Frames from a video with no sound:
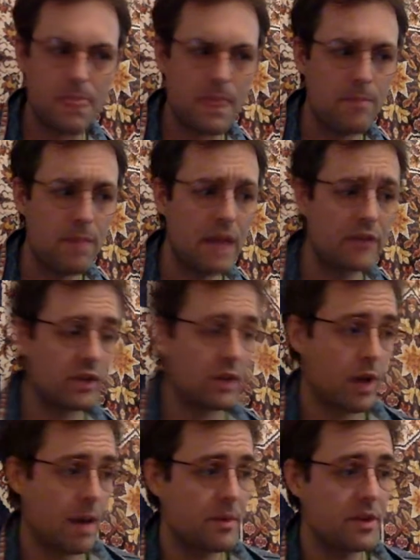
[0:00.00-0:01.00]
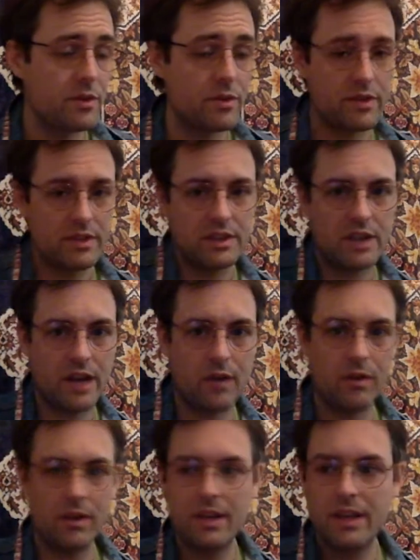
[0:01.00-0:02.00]
basically what I'm going to do with this
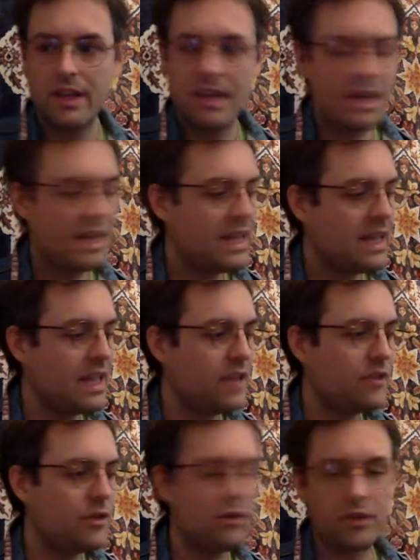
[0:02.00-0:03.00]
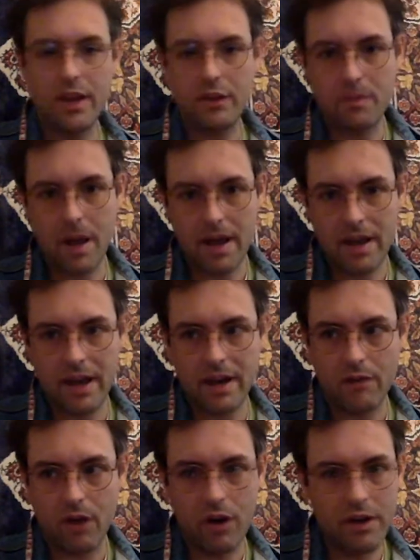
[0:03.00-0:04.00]
channel is use it as my kind
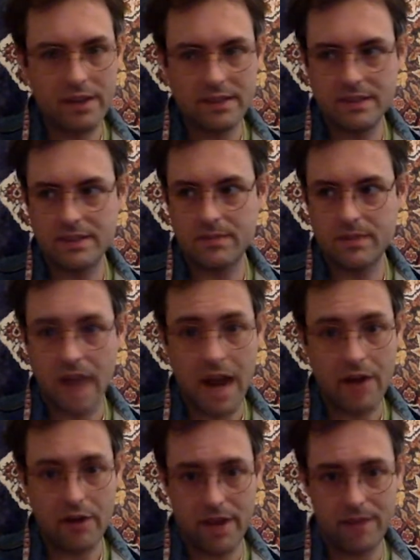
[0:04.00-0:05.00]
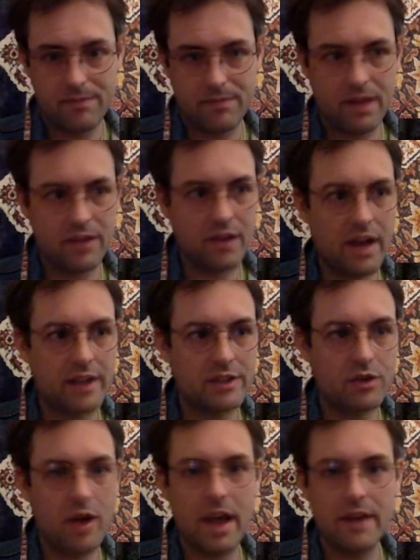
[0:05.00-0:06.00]
of artist diary as
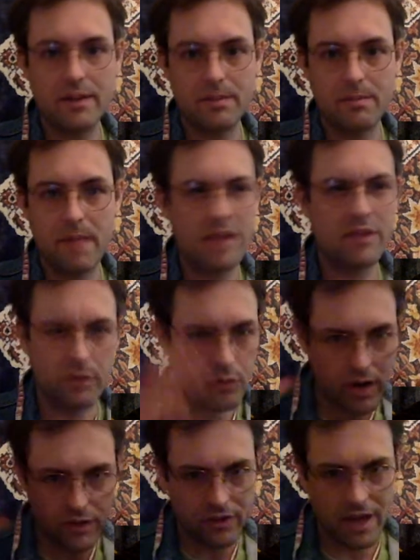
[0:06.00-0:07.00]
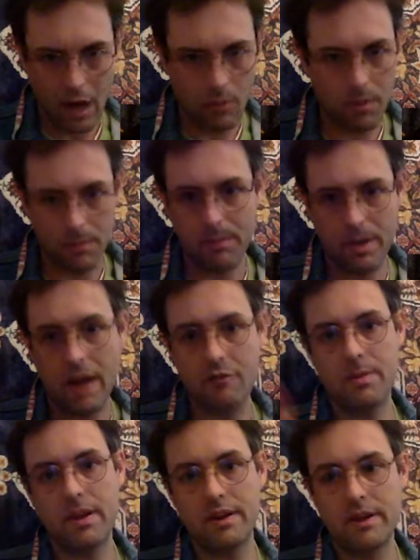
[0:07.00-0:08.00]
try to make this crazy album
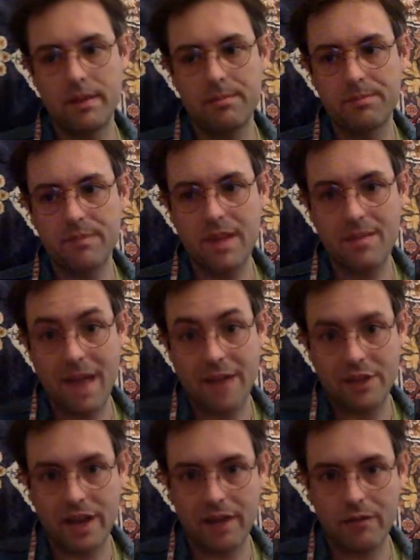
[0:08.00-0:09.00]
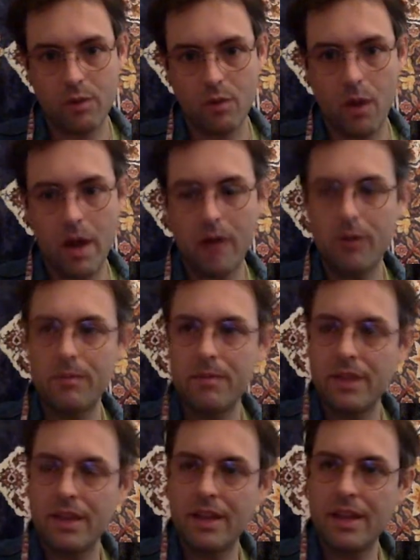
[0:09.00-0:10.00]
I've been imagining for a while.
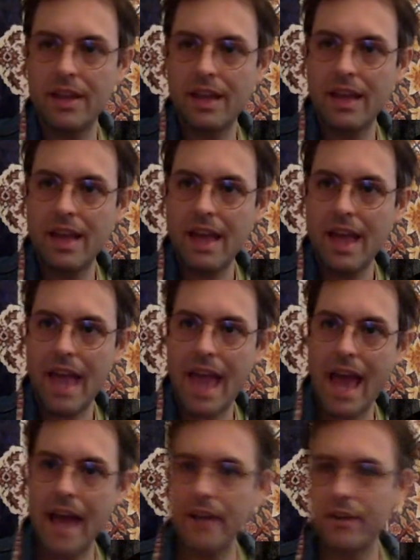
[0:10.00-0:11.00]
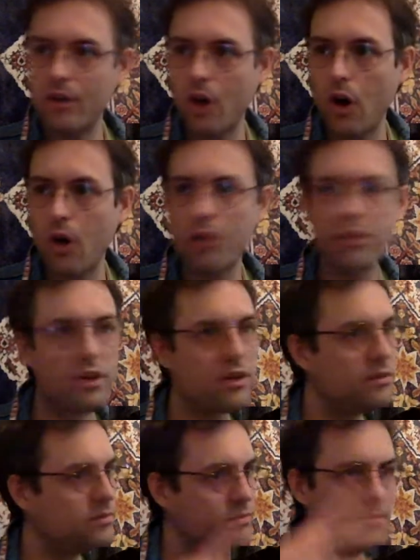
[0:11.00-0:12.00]
And all
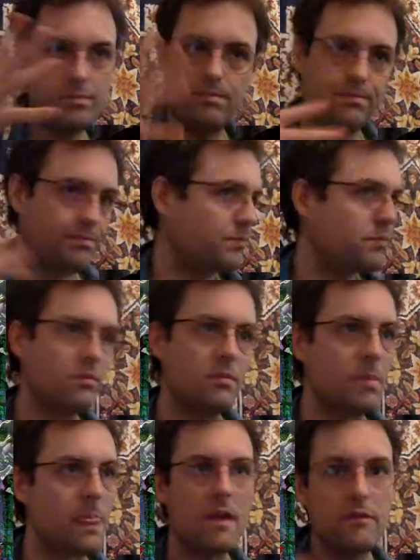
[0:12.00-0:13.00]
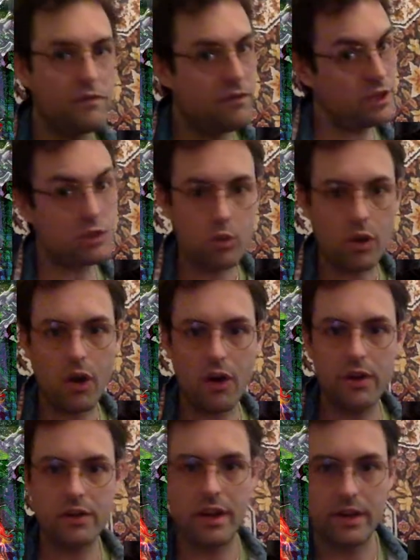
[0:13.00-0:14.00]
the visual
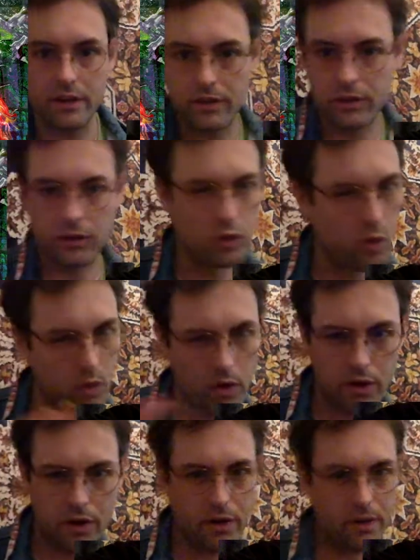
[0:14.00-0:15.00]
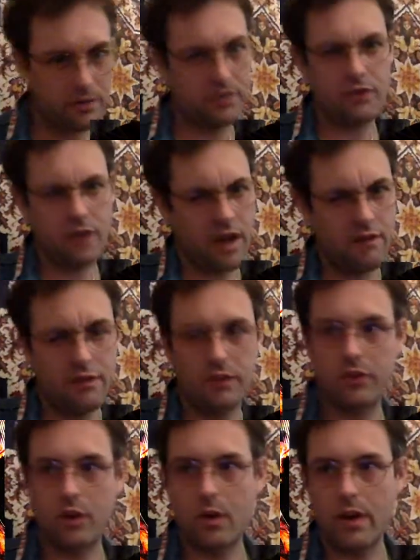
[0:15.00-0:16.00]
art and lore stuff
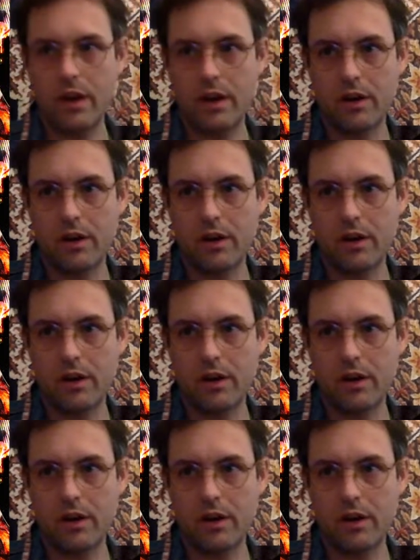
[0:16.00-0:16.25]
that's going